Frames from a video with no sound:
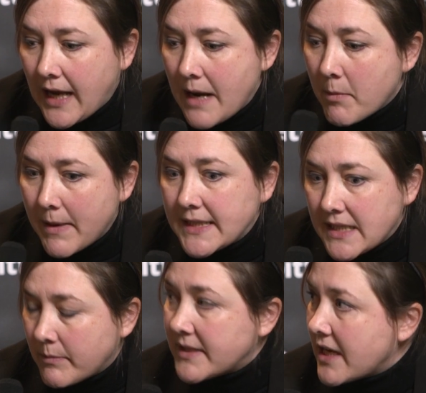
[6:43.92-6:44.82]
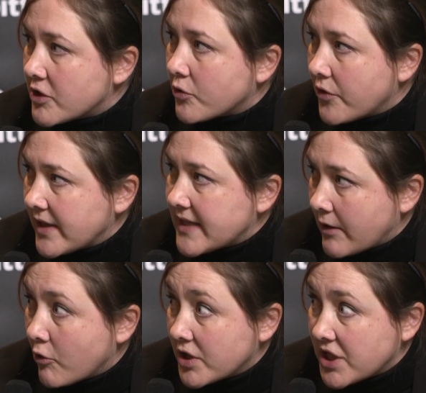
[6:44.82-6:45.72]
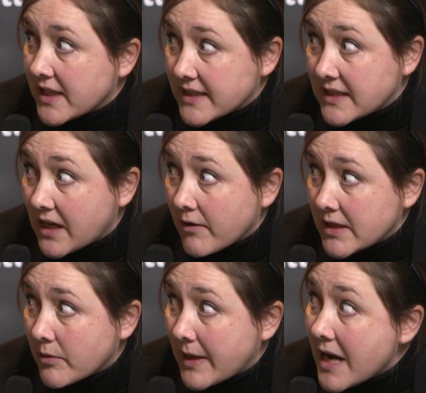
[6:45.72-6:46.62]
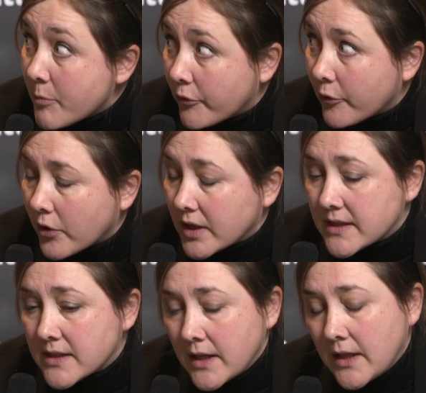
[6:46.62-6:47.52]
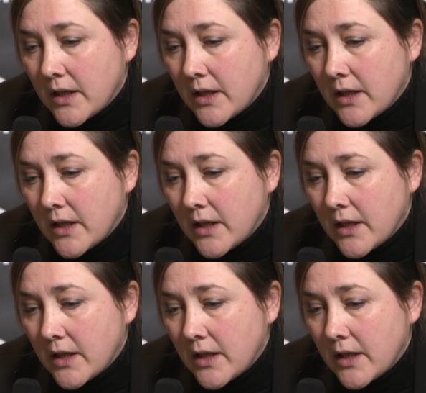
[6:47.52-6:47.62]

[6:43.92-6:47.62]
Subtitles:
capability and potential that technology is going to enable for us.